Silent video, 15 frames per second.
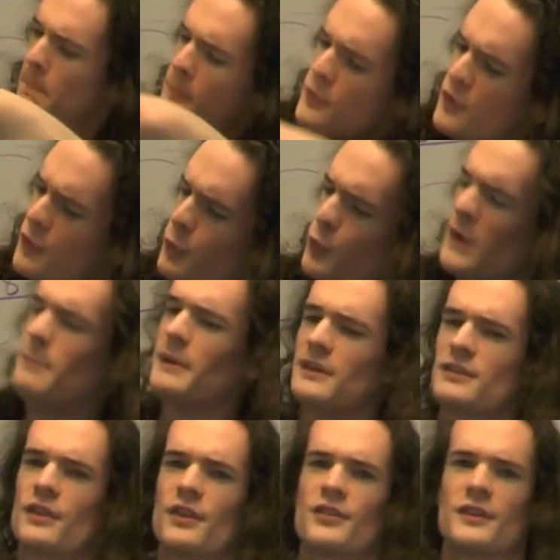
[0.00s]
Sweep it
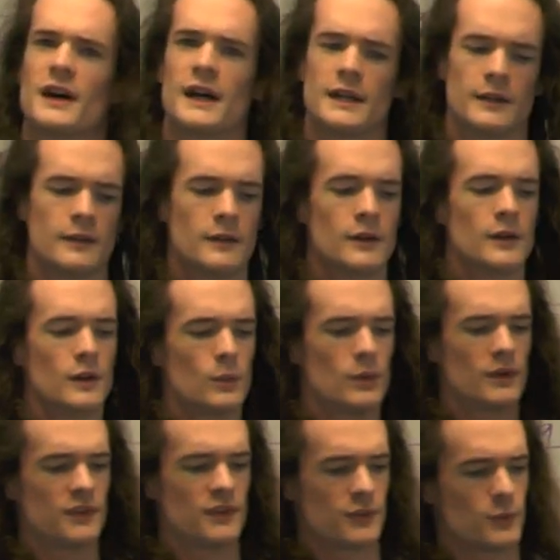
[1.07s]
to the side.
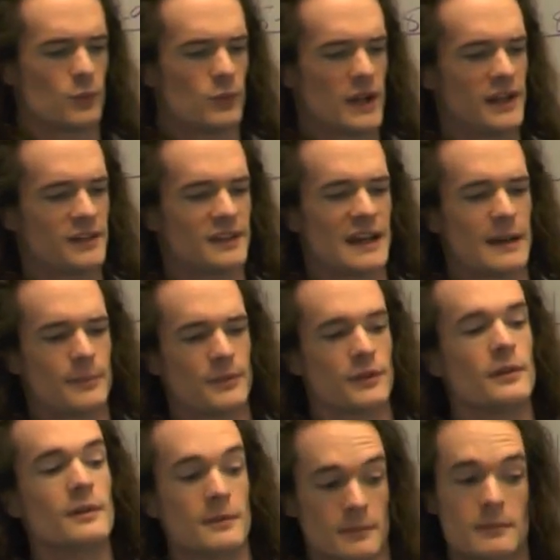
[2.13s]
What is this, Reddit tabs?